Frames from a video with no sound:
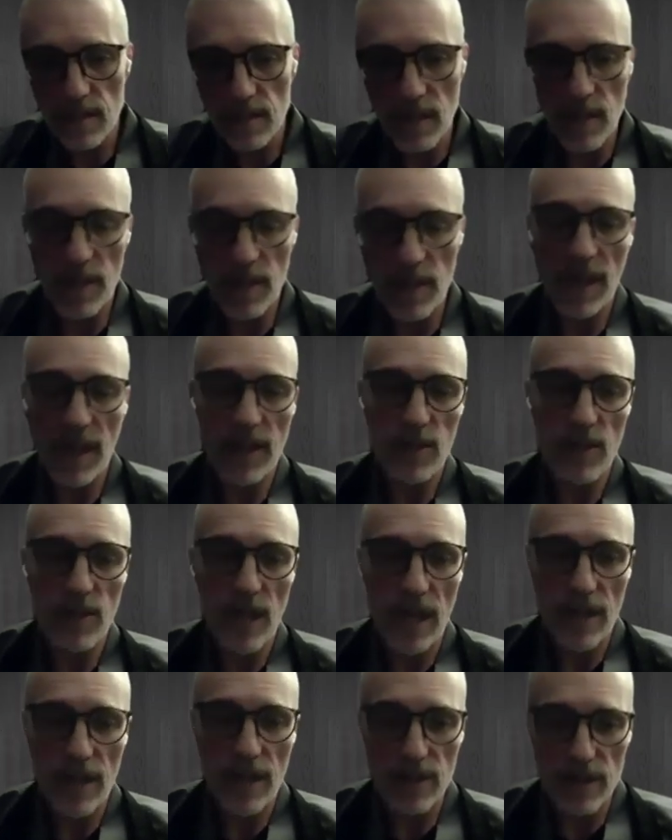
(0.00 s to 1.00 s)
maybe I
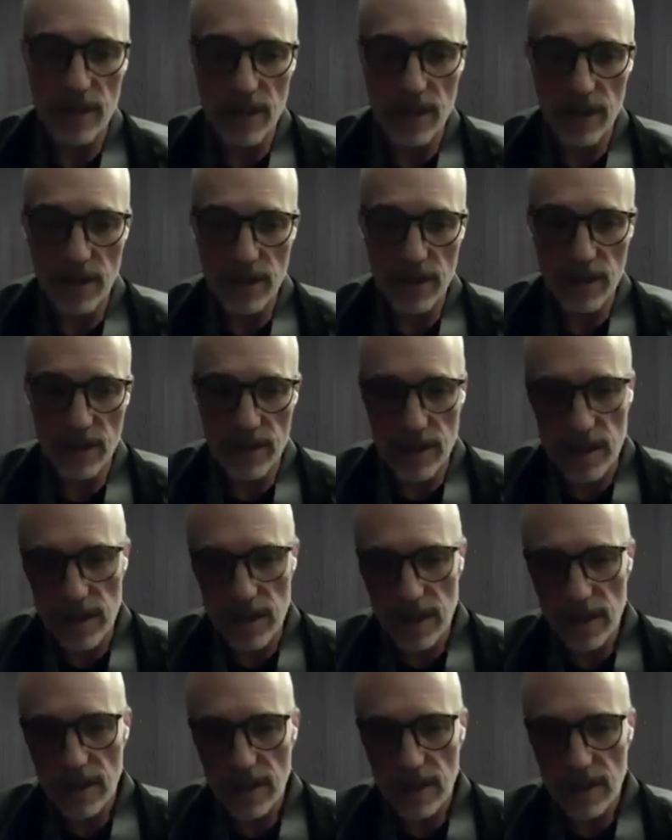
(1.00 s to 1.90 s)
crash and get hurt.